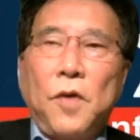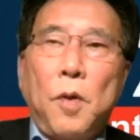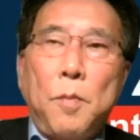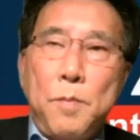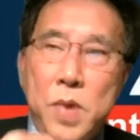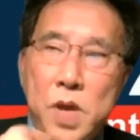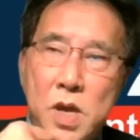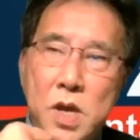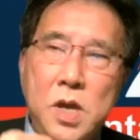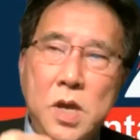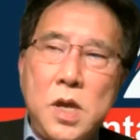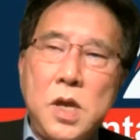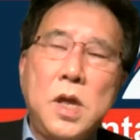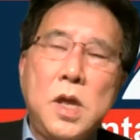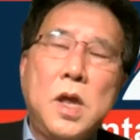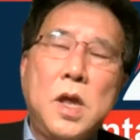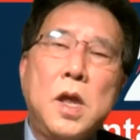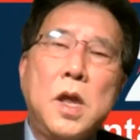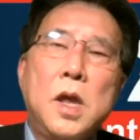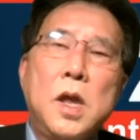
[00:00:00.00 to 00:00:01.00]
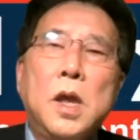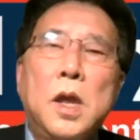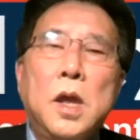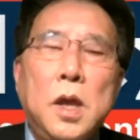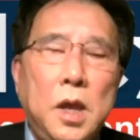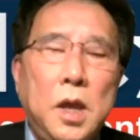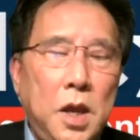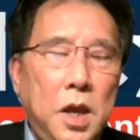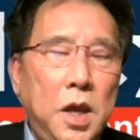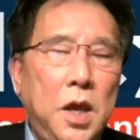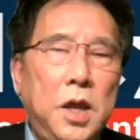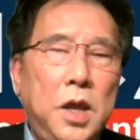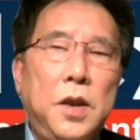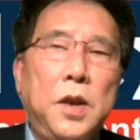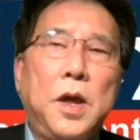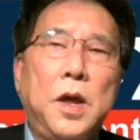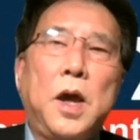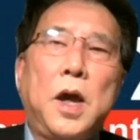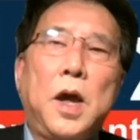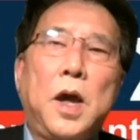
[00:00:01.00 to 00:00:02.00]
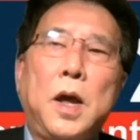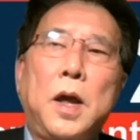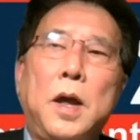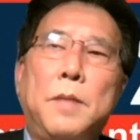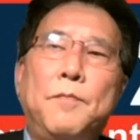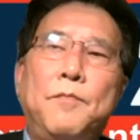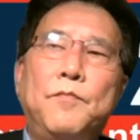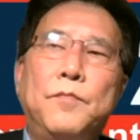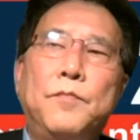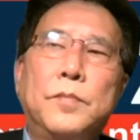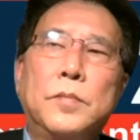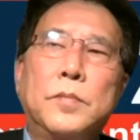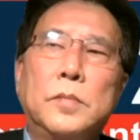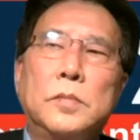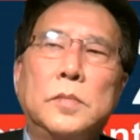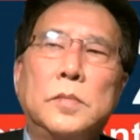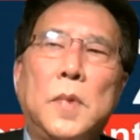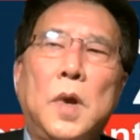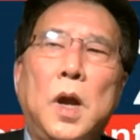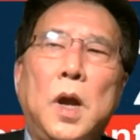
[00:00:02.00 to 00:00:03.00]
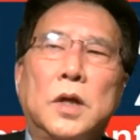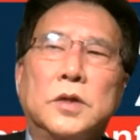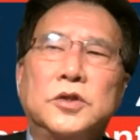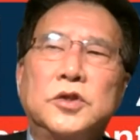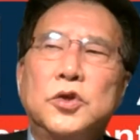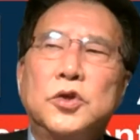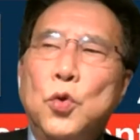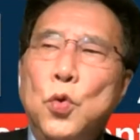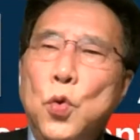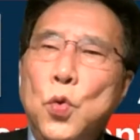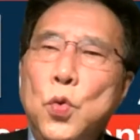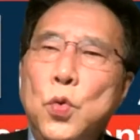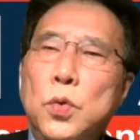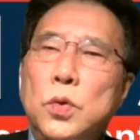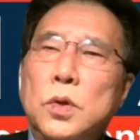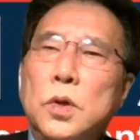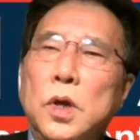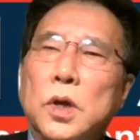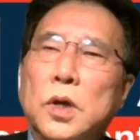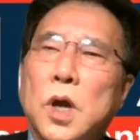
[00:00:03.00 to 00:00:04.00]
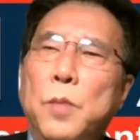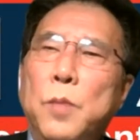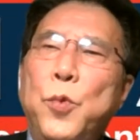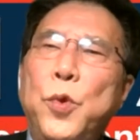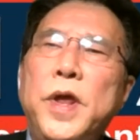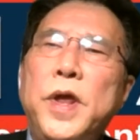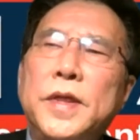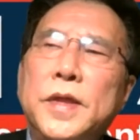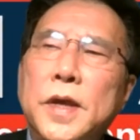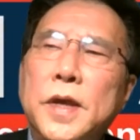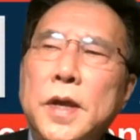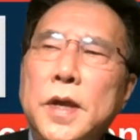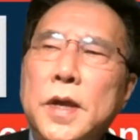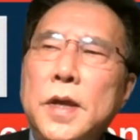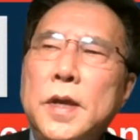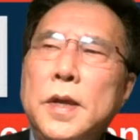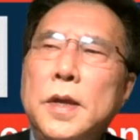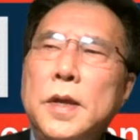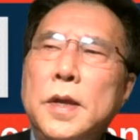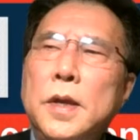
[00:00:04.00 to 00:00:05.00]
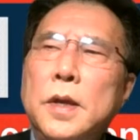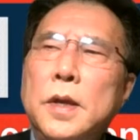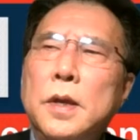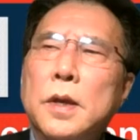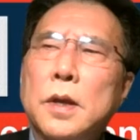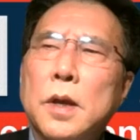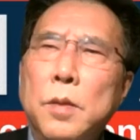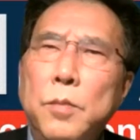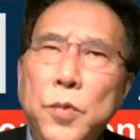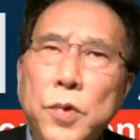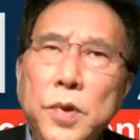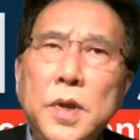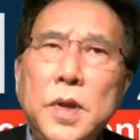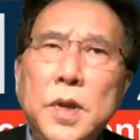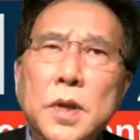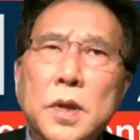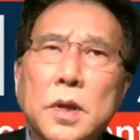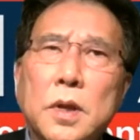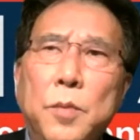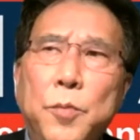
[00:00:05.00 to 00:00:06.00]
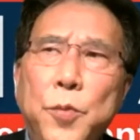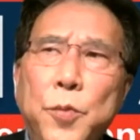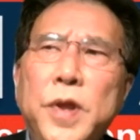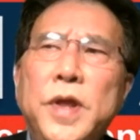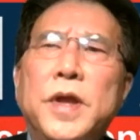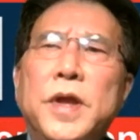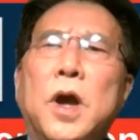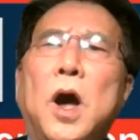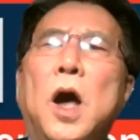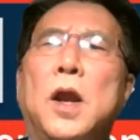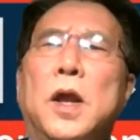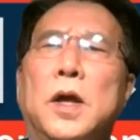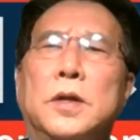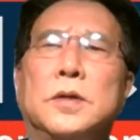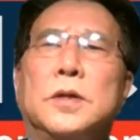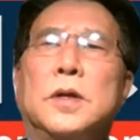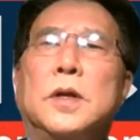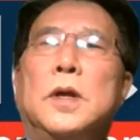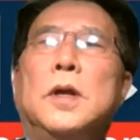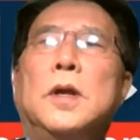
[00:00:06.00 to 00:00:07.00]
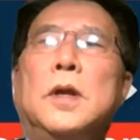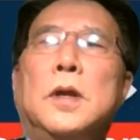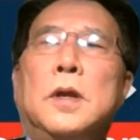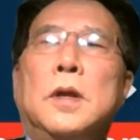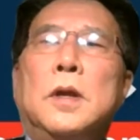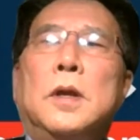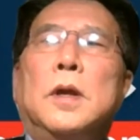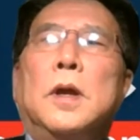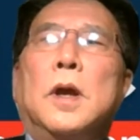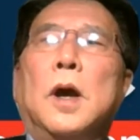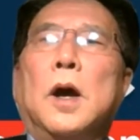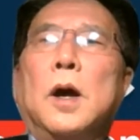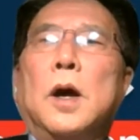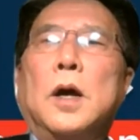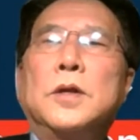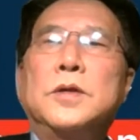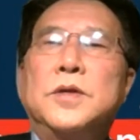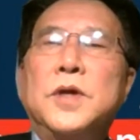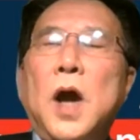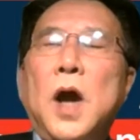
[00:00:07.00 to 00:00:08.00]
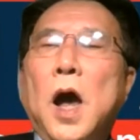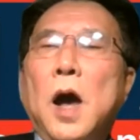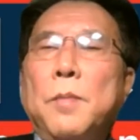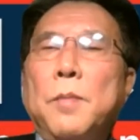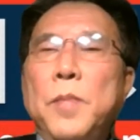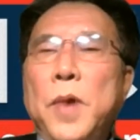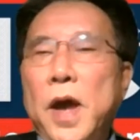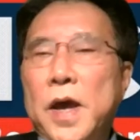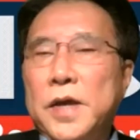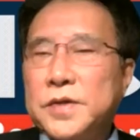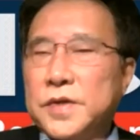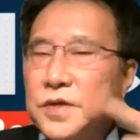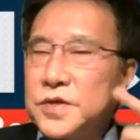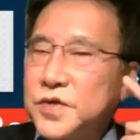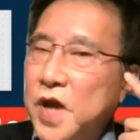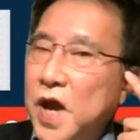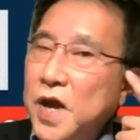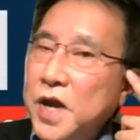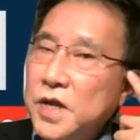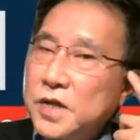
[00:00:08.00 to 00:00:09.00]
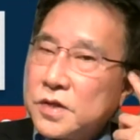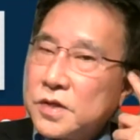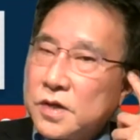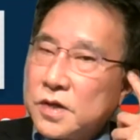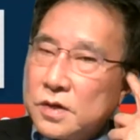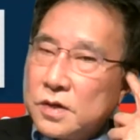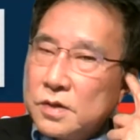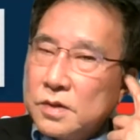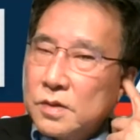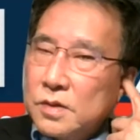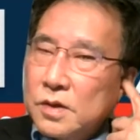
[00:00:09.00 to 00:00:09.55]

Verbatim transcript: for me, in uh, a school community community community college, a uh, job as a janitor,